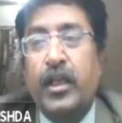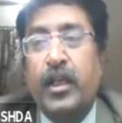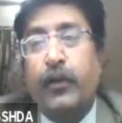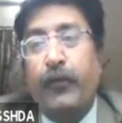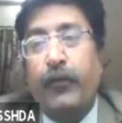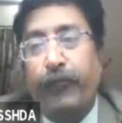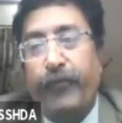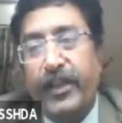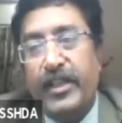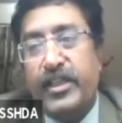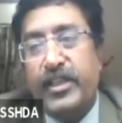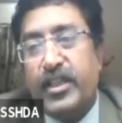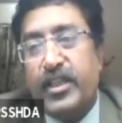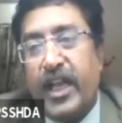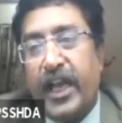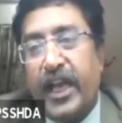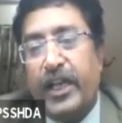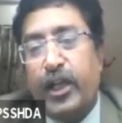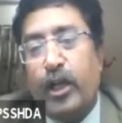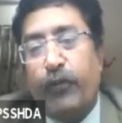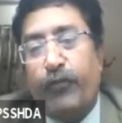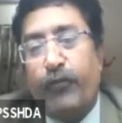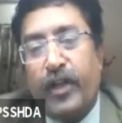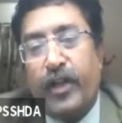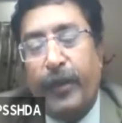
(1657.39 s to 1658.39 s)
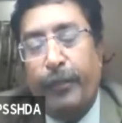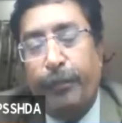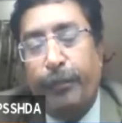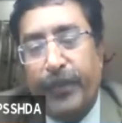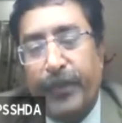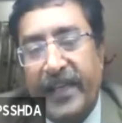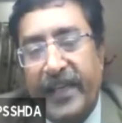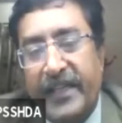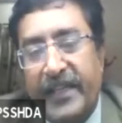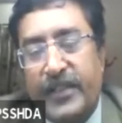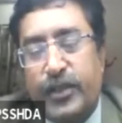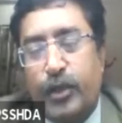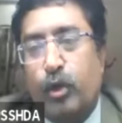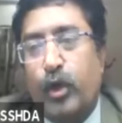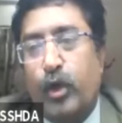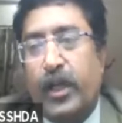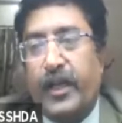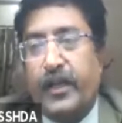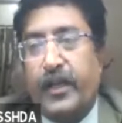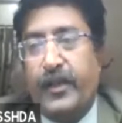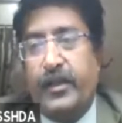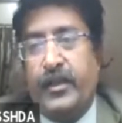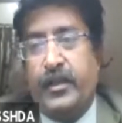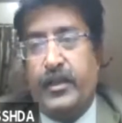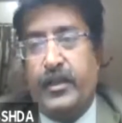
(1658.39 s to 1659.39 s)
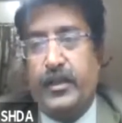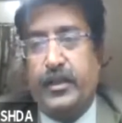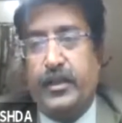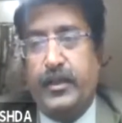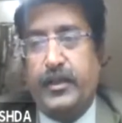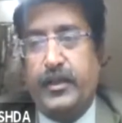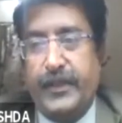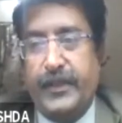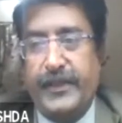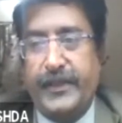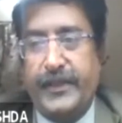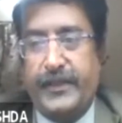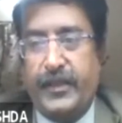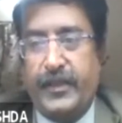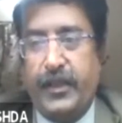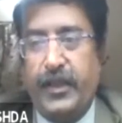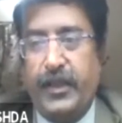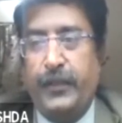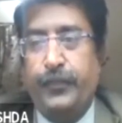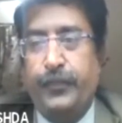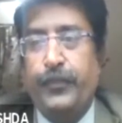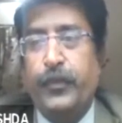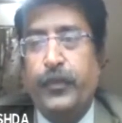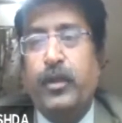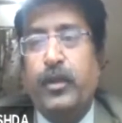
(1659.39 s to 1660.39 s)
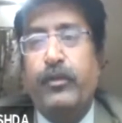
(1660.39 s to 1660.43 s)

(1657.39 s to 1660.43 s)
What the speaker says: which kind of complaints you are registering,